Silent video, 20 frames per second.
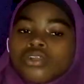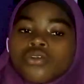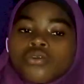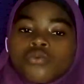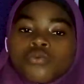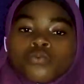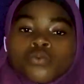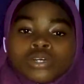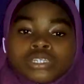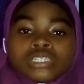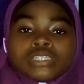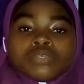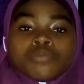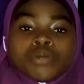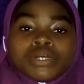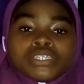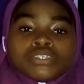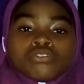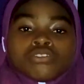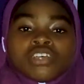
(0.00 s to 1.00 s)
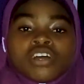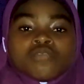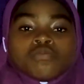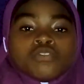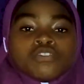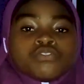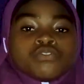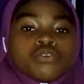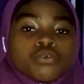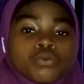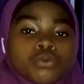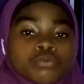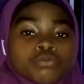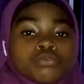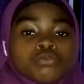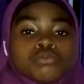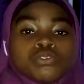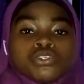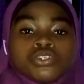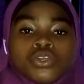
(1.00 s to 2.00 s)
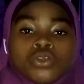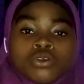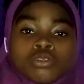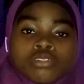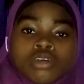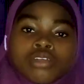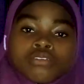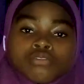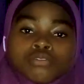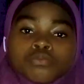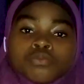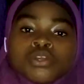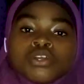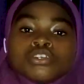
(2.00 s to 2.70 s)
Once the particles have moved from one room to the other room,